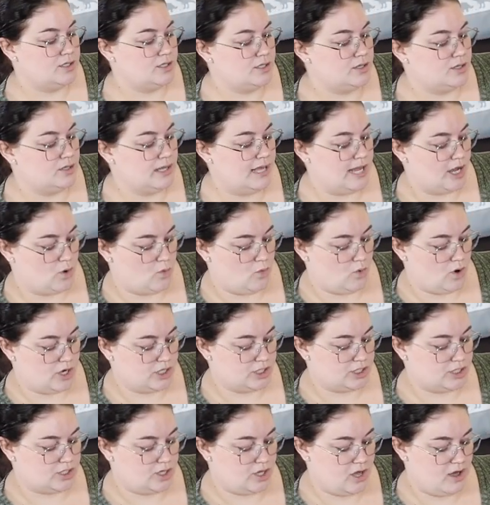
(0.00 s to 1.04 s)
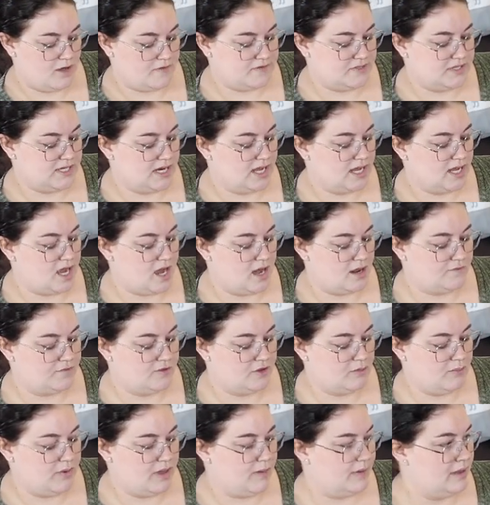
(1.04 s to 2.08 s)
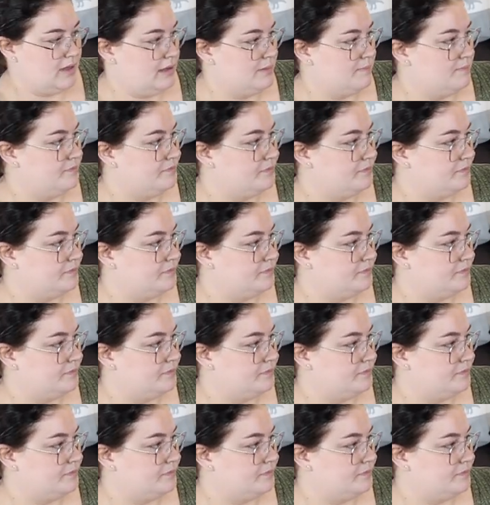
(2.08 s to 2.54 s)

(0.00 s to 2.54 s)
little like washcloths that I got for the baby